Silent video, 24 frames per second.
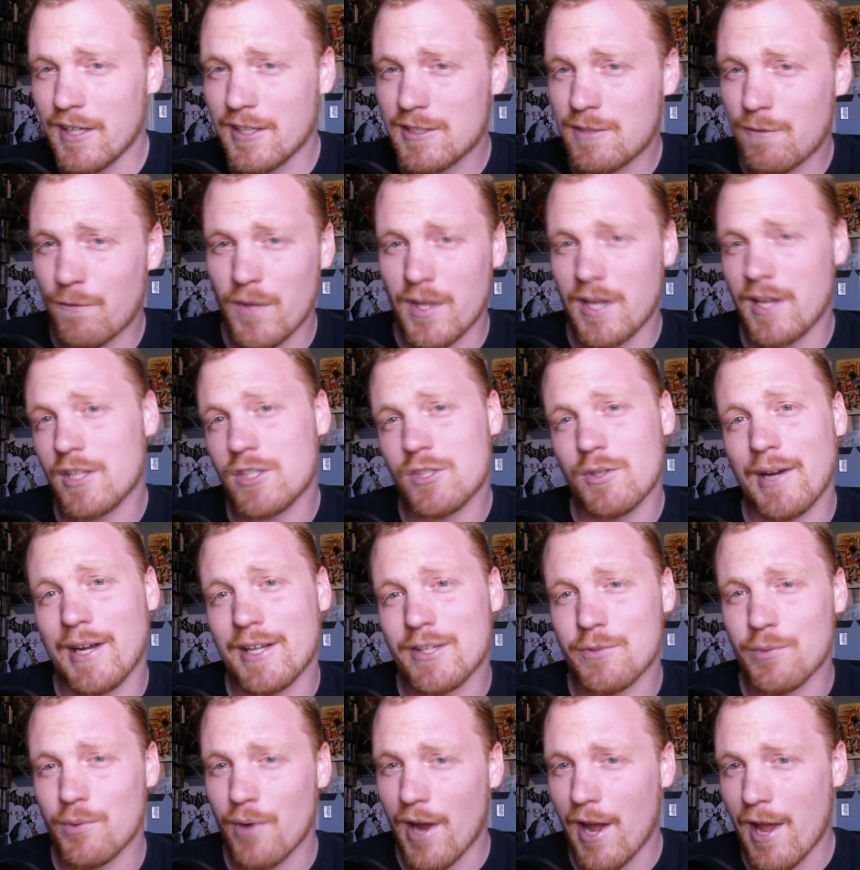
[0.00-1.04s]
it's Phoenix
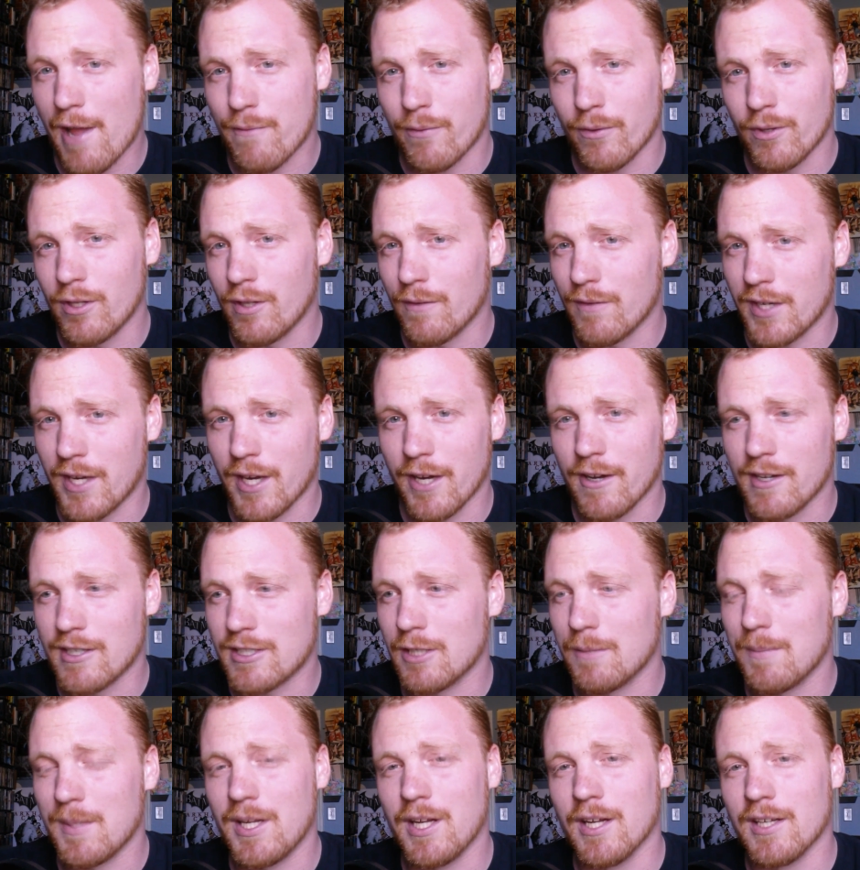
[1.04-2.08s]
Wright's rival of a
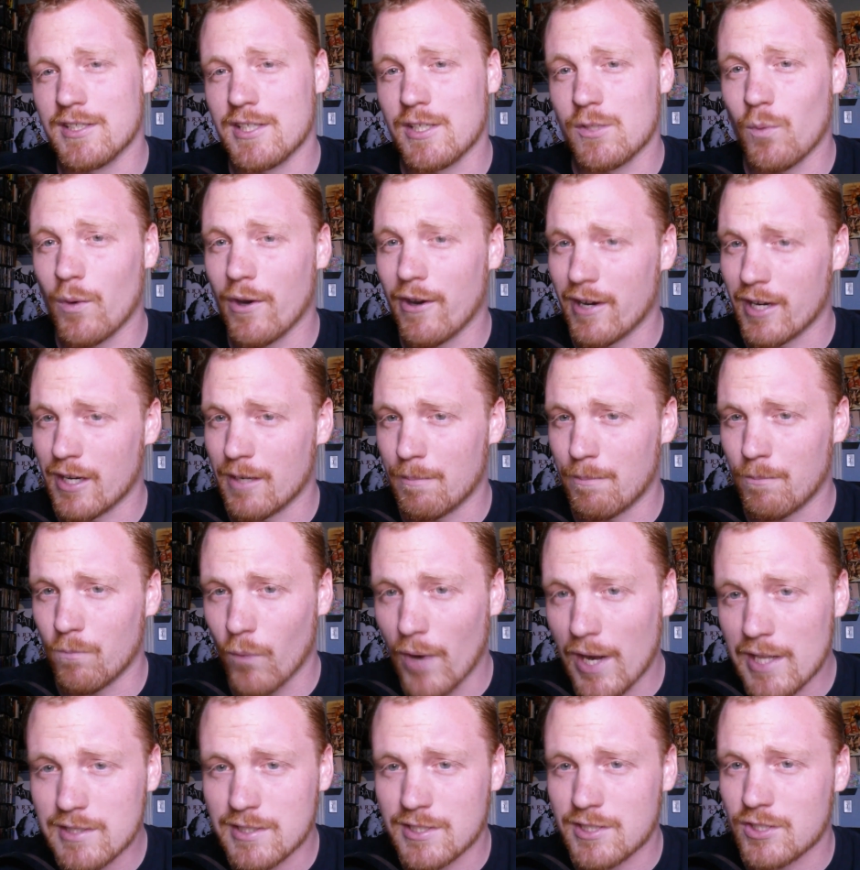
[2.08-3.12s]
character because he's wearing a
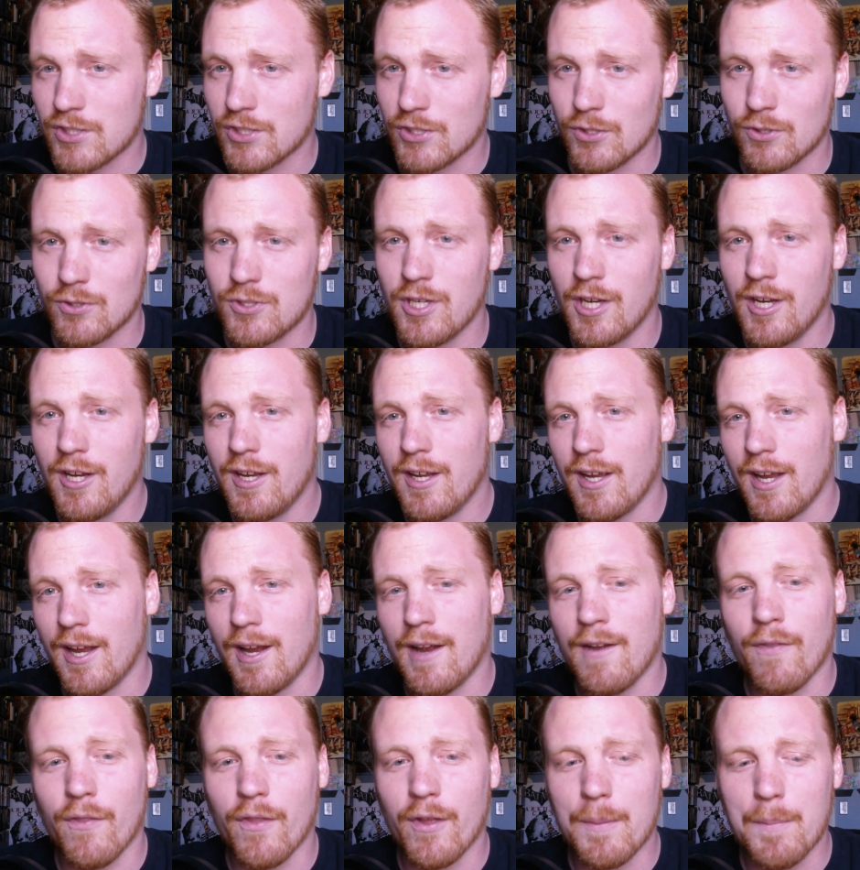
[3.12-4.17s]
red suit,
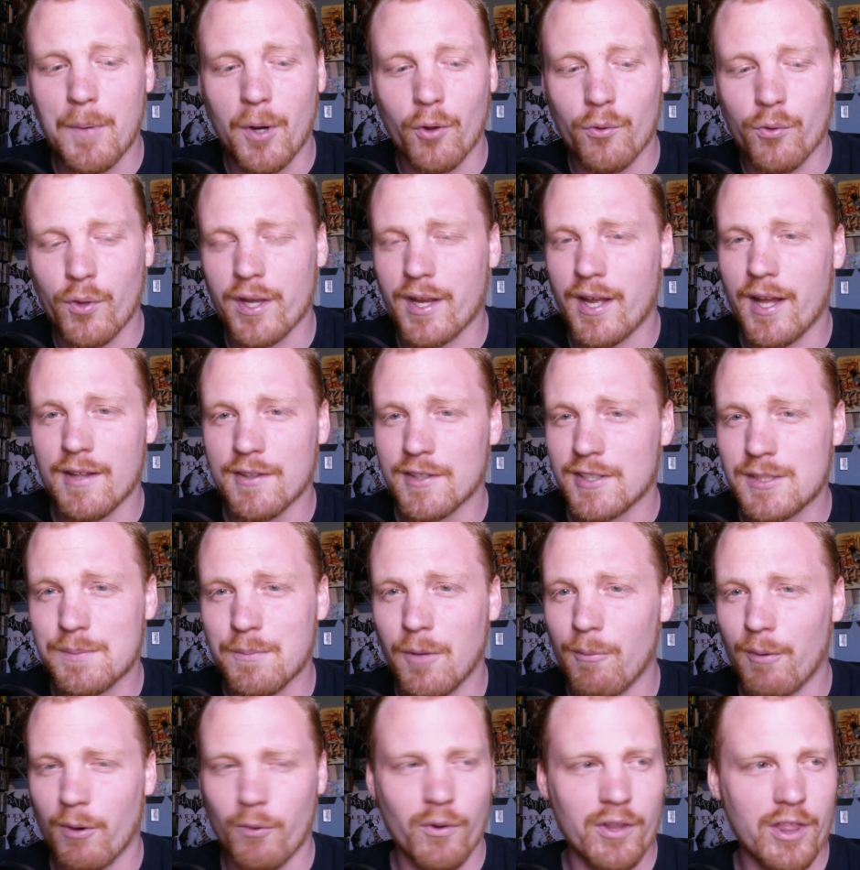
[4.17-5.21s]
and they both, like, have
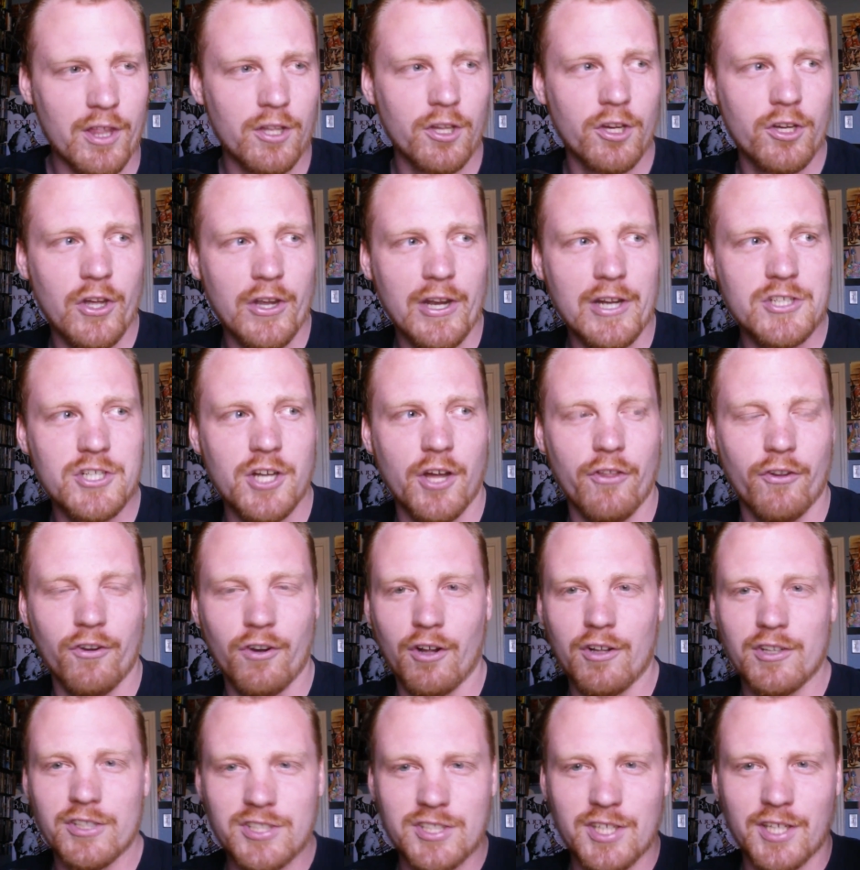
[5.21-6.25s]
this moment where they look at each other,
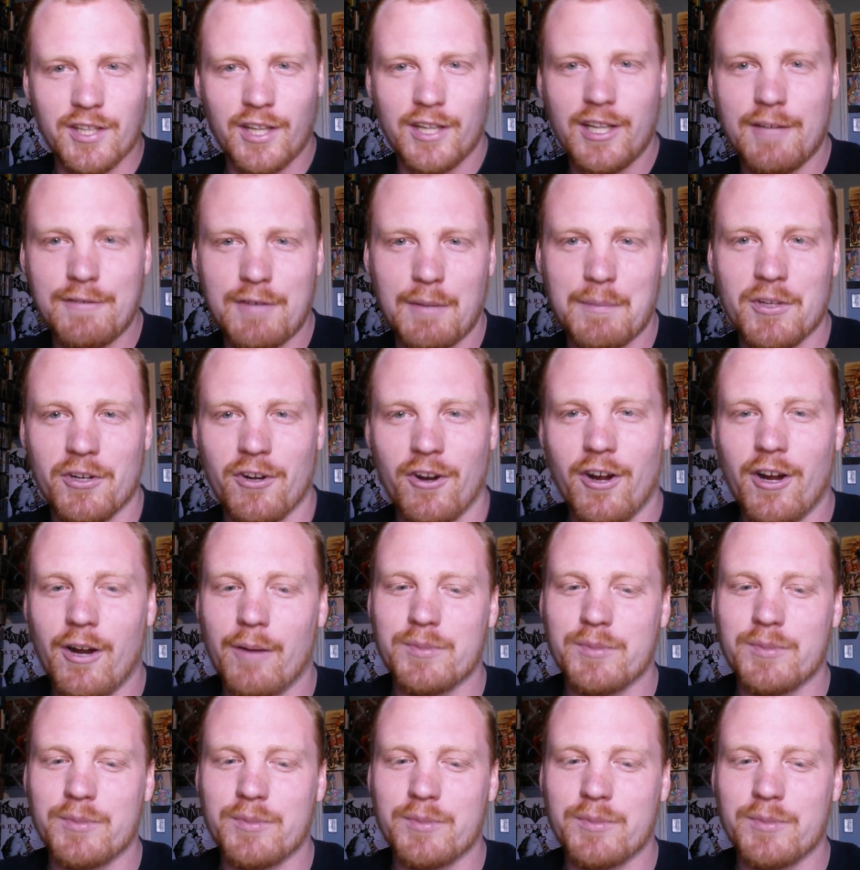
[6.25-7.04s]
and all of a sudden they lift up their